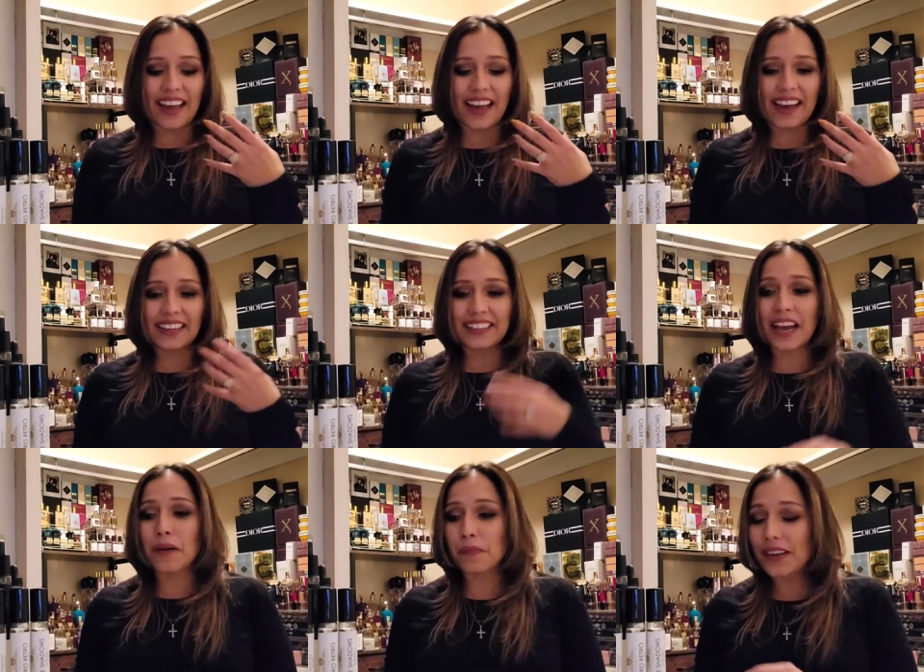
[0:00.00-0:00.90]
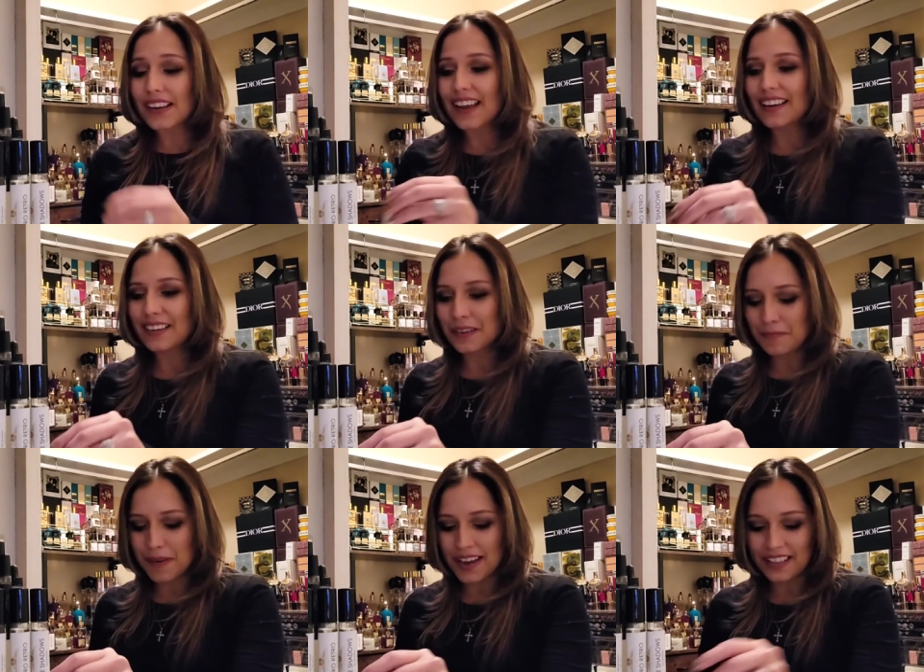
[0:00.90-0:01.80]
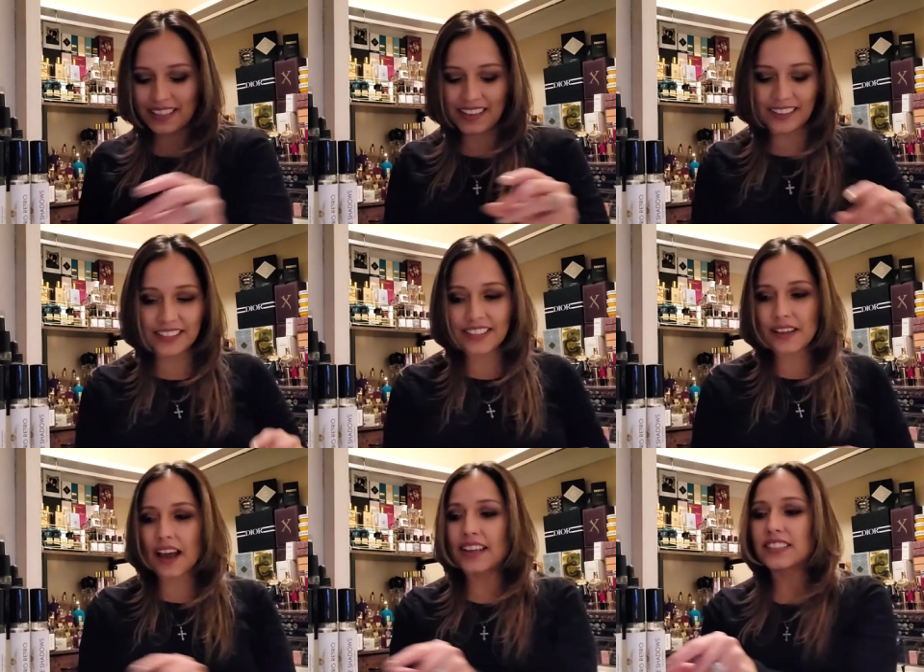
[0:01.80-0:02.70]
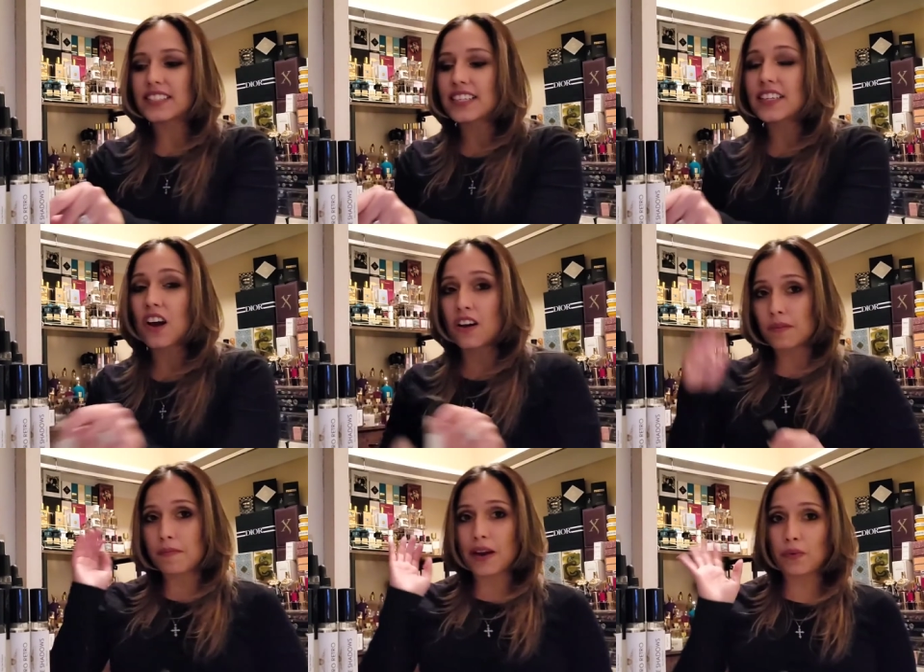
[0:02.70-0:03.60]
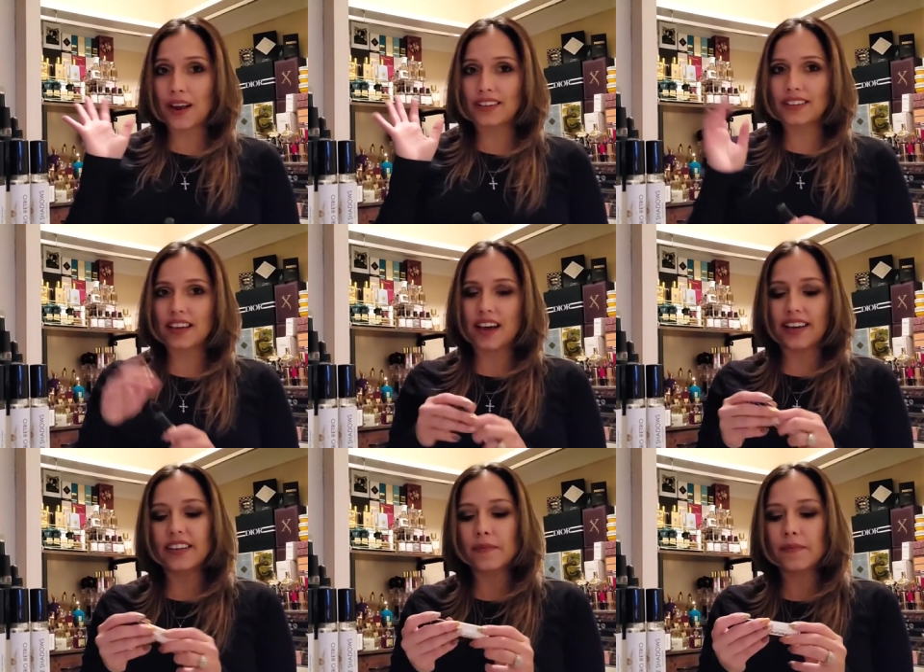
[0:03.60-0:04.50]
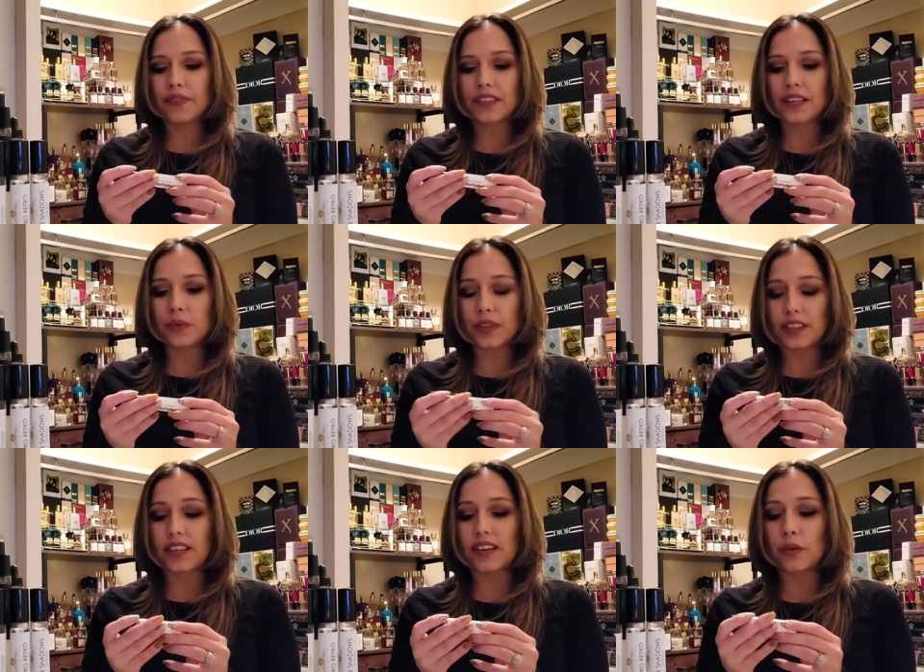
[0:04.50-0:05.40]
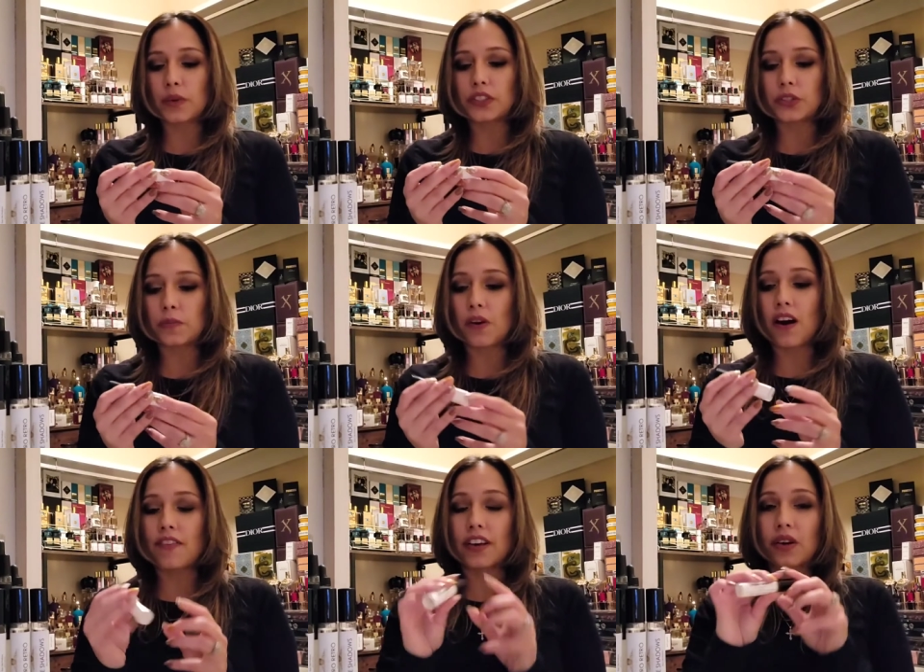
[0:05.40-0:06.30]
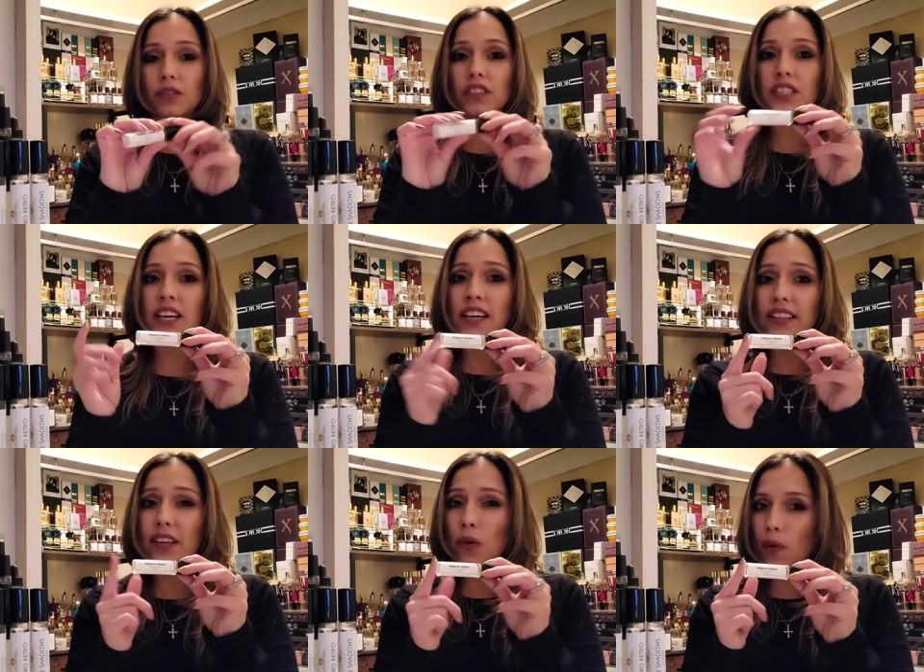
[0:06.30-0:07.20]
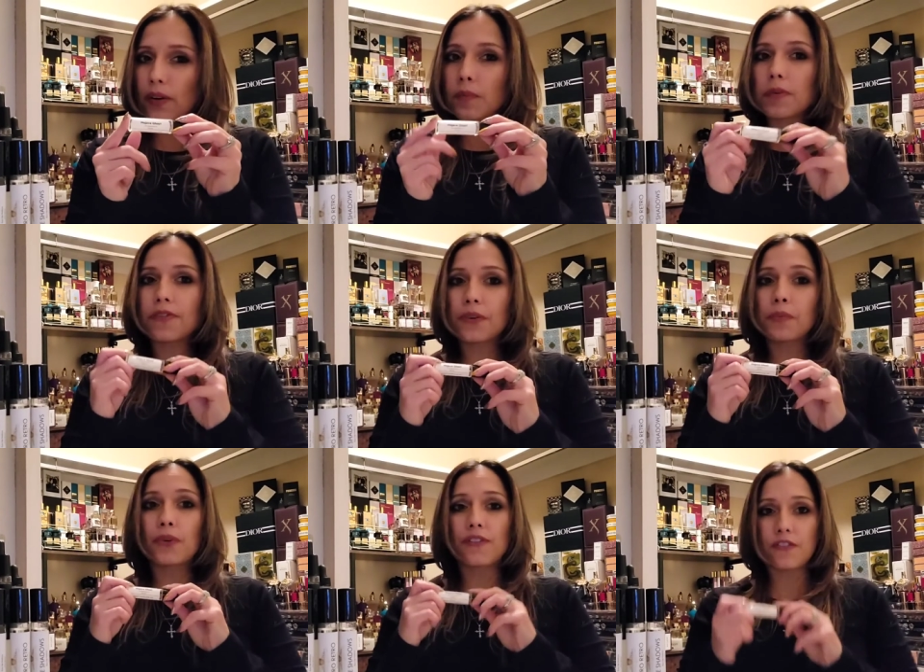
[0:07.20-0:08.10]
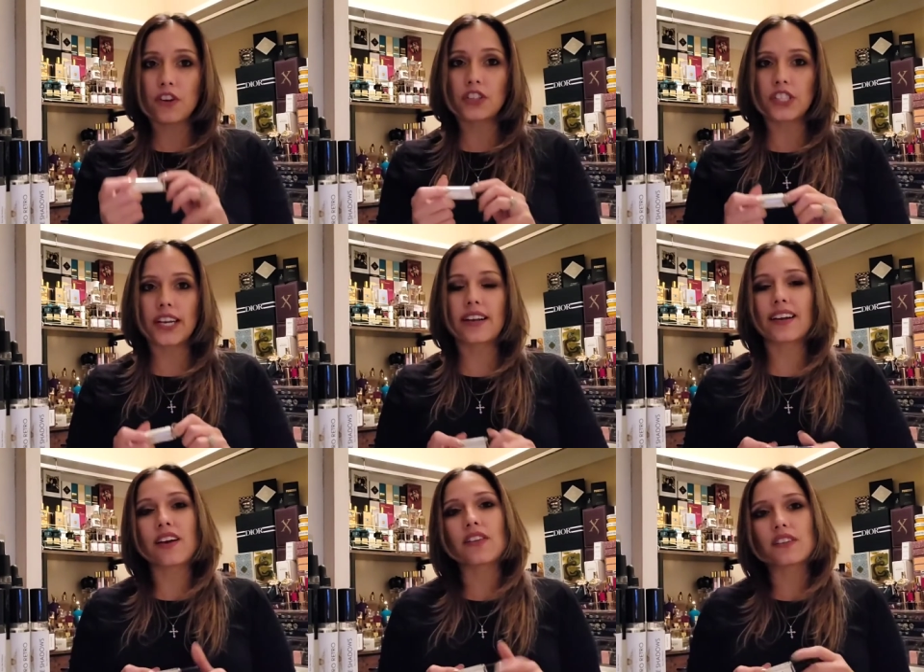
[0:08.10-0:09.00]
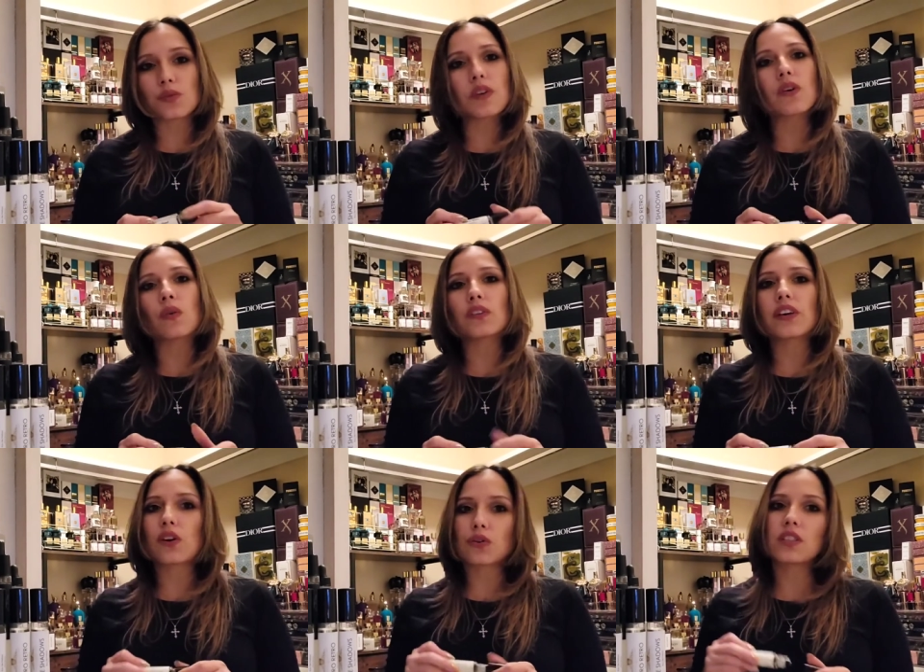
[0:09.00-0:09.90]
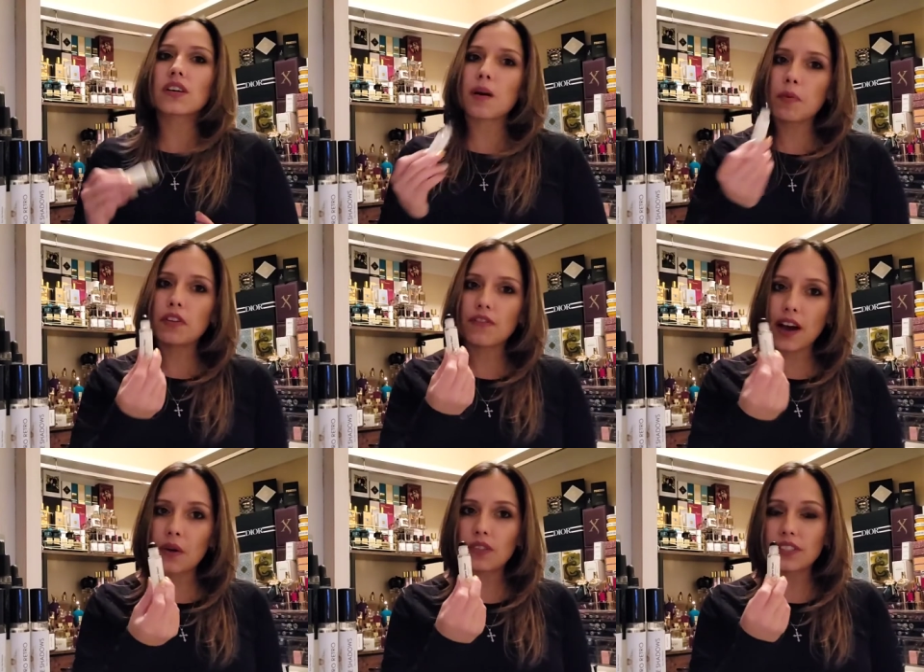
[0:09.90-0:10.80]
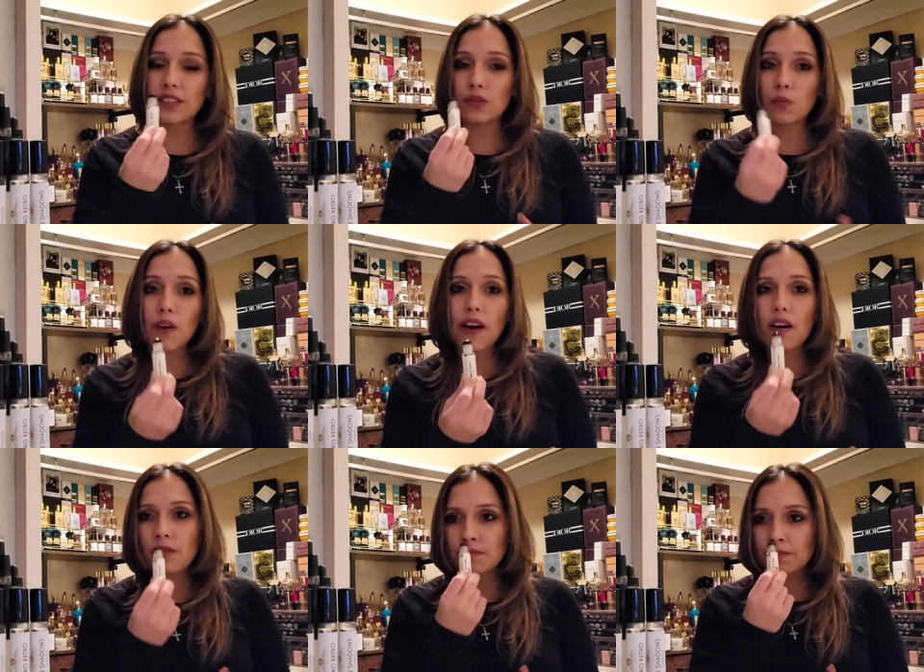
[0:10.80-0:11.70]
And I went ahead and combined this. I did on my right side the with the original Mojave Ghost, the oil perfumery version. Now this one only goes a couple of hours as well,